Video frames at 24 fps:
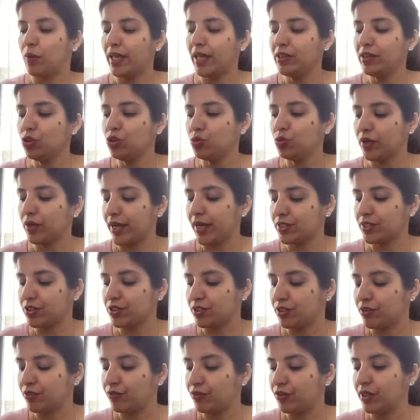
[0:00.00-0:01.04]
when you
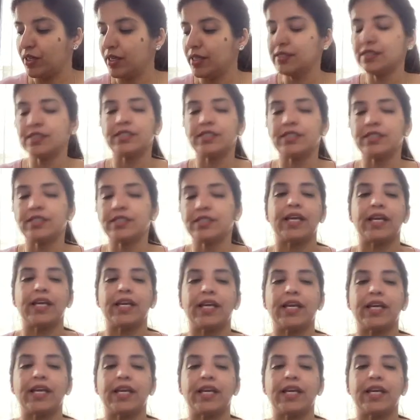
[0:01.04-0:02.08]
get reverse end
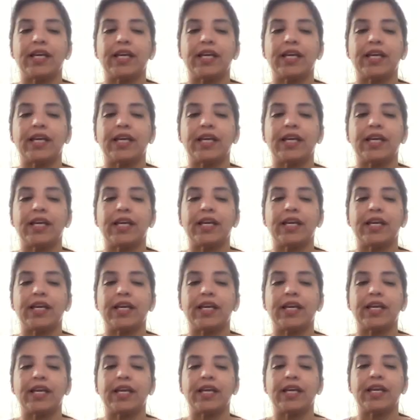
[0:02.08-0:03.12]
diastolic flow,
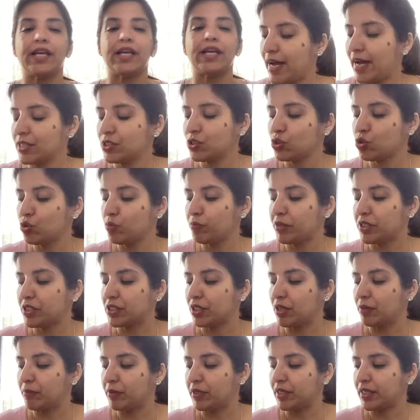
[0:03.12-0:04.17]
it has to be
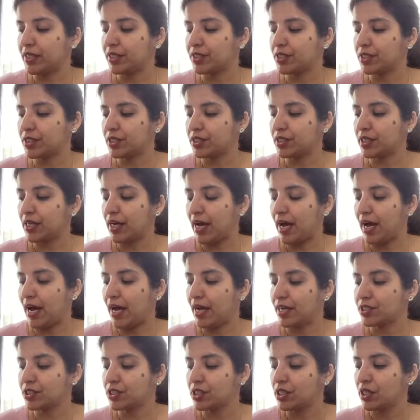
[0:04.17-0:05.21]
terminated
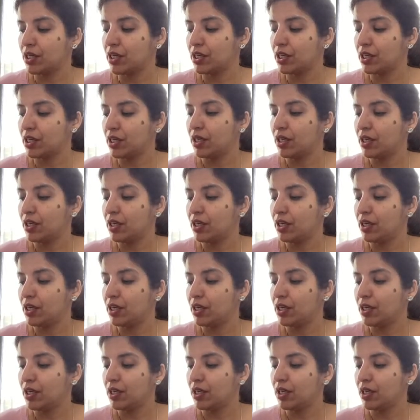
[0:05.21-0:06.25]
at
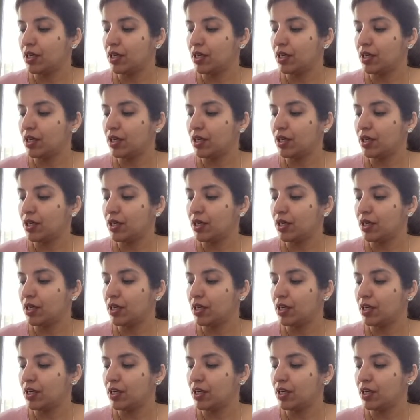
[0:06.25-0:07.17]
more than equal